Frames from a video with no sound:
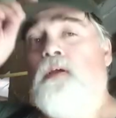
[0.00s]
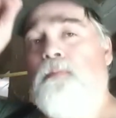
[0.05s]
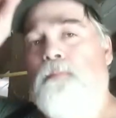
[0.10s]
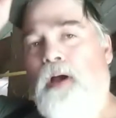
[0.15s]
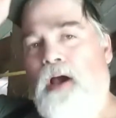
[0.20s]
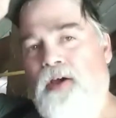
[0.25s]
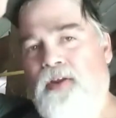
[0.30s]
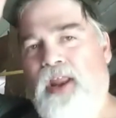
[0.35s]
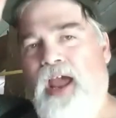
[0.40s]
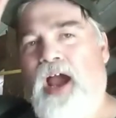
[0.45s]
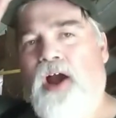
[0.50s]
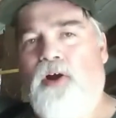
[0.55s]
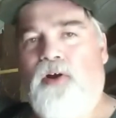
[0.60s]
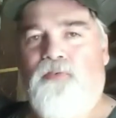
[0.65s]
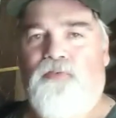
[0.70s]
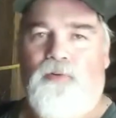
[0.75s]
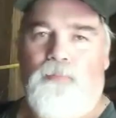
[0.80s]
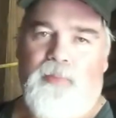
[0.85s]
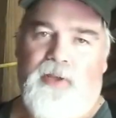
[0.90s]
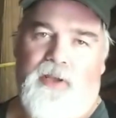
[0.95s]
about an hour
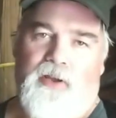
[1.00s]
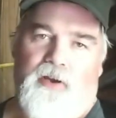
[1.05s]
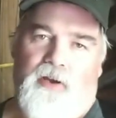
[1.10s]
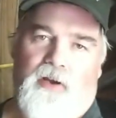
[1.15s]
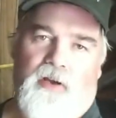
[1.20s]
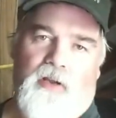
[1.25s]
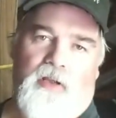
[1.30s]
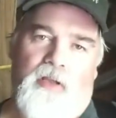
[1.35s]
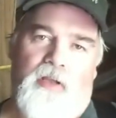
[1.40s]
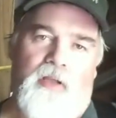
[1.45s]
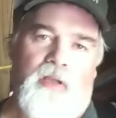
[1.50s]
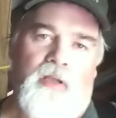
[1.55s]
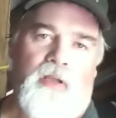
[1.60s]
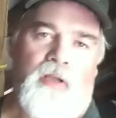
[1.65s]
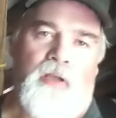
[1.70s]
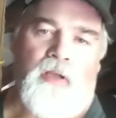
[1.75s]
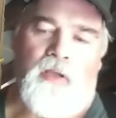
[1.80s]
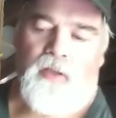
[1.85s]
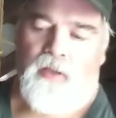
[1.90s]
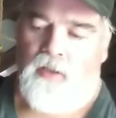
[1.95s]
from here
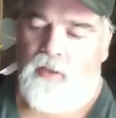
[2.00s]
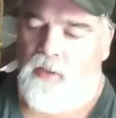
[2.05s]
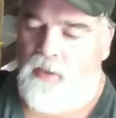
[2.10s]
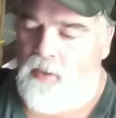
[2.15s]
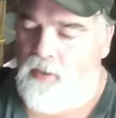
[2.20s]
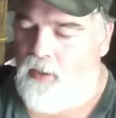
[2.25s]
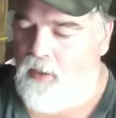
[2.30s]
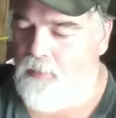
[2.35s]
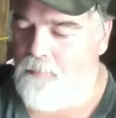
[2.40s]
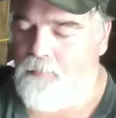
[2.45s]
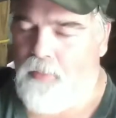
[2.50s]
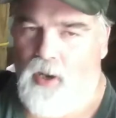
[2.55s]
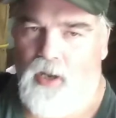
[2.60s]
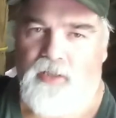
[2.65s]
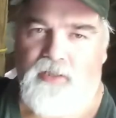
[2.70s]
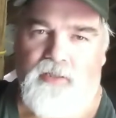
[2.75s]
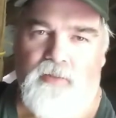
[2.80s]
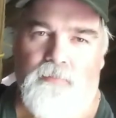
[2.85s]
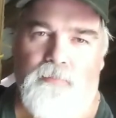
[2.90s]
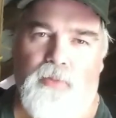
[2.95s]
and
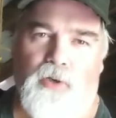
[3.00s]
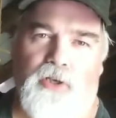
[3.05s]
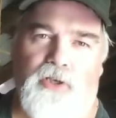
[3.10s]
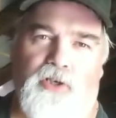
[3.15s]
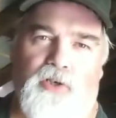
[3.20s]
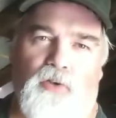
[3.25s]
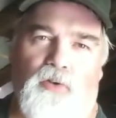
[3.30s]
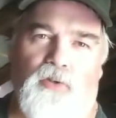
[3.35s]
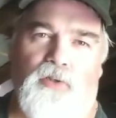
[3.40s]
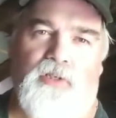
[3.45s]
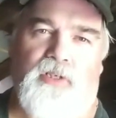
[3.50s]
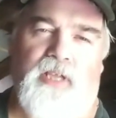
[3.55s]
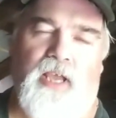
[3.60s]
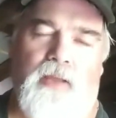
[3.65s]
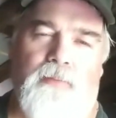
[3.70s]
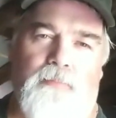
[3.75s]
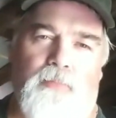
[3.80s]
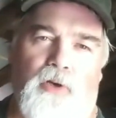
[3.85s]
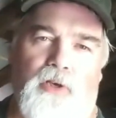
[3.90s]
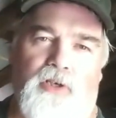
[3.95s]
bought some bushels,
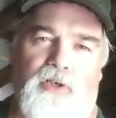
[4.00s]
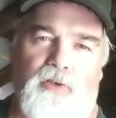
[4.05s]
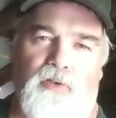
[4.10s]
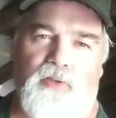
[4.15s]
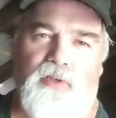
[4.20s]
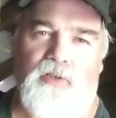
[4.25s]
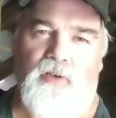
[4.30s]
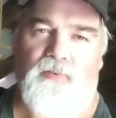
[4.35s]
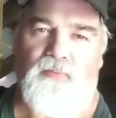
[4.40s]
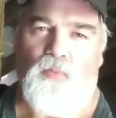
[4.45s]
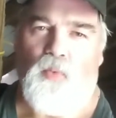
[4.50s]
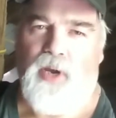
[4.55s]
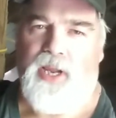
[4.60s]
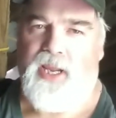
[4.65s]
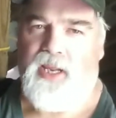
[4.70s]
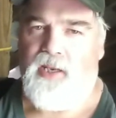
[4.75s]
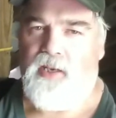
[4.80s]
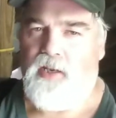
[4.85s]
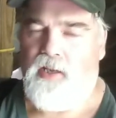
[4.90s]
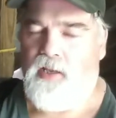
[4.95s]
10 bushels of
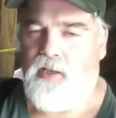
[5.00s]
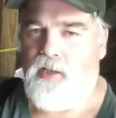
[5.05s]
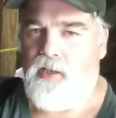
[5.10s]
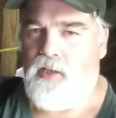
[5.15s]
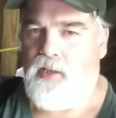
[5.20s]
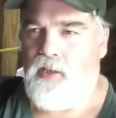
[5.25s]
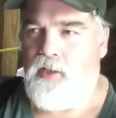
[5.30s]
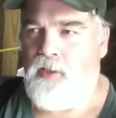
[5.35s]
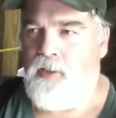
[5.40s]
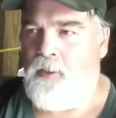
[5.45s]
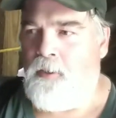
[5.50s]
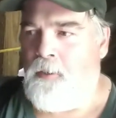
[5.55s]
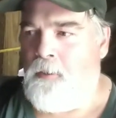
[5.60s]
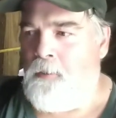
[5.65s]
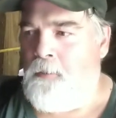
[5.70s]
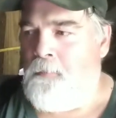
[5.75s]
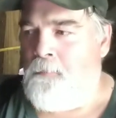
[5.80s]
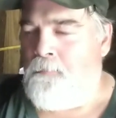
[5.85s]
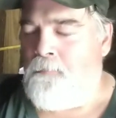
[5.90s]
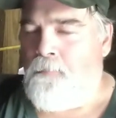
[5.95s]
wheat
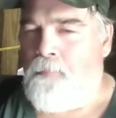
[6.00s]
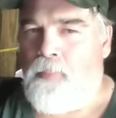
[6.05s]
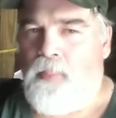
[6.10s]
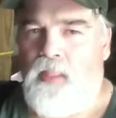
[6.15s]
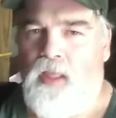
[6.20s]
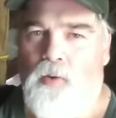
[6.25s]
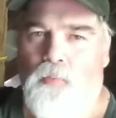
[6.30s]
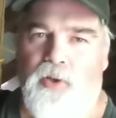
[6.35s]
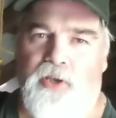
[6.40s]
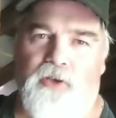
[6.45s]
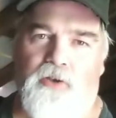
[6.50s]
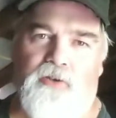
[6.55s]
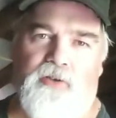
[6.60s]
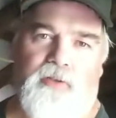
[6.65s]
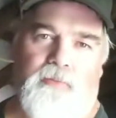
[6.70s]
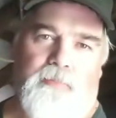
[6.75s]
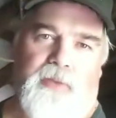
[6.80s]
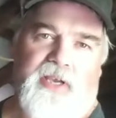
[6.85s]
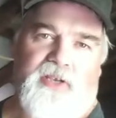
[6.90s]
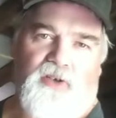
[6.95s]
that we use
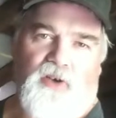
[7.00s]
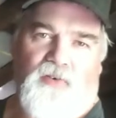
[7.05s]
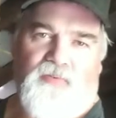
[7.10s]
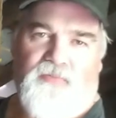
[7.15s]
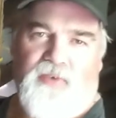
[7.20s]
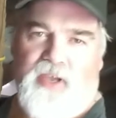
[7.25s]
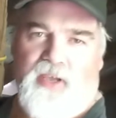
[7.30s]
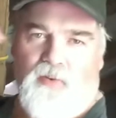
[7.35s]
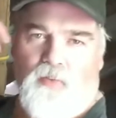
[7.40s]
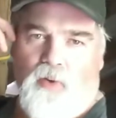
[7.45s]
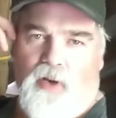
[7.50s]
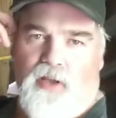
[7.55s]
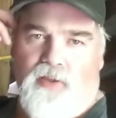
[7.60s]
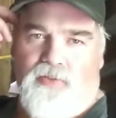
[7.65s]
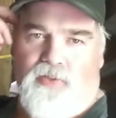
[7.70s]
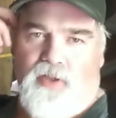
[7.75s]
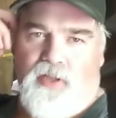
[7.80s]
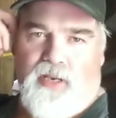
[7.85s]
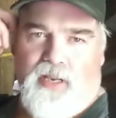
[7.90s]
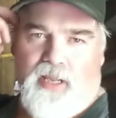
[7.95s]
to mix our feed
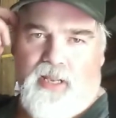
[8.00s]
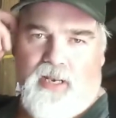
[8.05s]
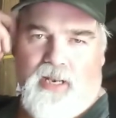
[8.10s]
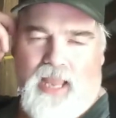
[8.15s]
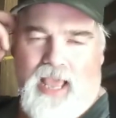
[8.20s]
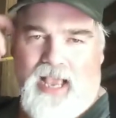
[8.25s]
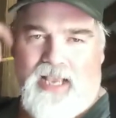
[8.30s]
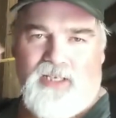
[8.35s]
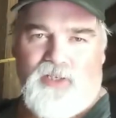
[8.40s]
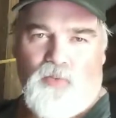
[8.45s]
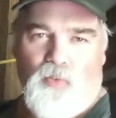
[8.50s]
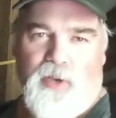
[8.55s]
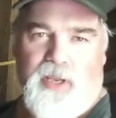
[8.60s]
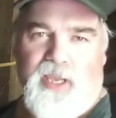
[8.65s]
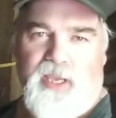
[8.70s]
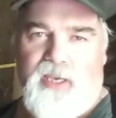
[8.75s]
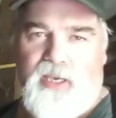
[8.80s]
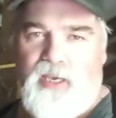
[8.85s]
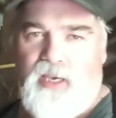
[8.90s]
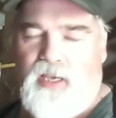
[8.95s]
with. And then last
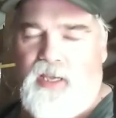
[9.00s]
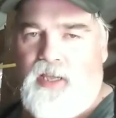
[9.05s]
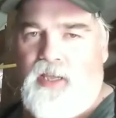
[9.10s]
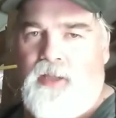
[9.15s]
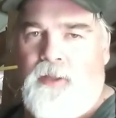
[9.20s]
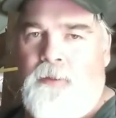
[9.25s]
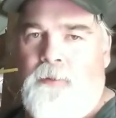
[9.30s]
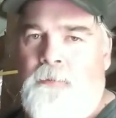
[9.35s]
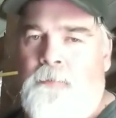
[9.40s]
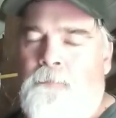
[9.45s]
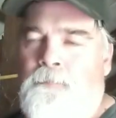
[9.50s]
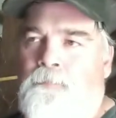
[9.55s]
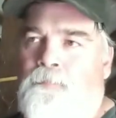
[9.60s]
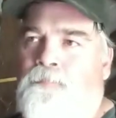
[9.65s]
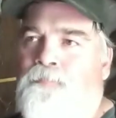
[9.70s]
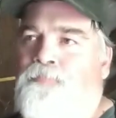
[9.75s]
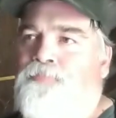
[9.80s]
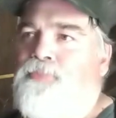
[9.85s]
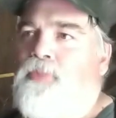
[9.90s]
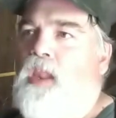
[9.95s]
week,
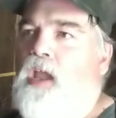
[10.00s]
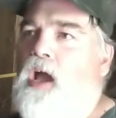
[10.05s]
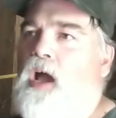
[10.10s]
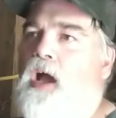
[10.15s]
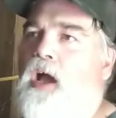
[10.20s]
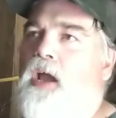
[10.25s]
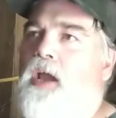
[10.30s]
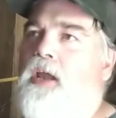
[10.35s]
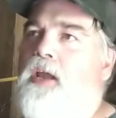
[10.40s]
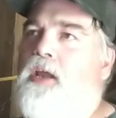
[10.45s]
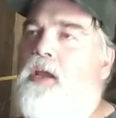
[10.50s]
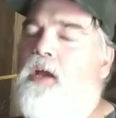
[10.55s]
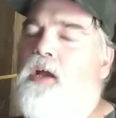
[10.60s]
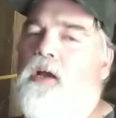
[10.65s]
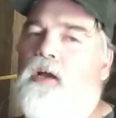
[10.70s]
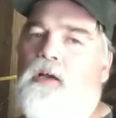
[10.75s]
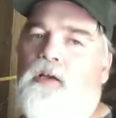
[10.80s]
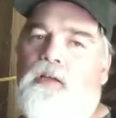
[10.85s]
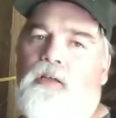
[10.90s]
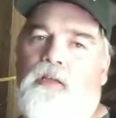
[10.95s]
I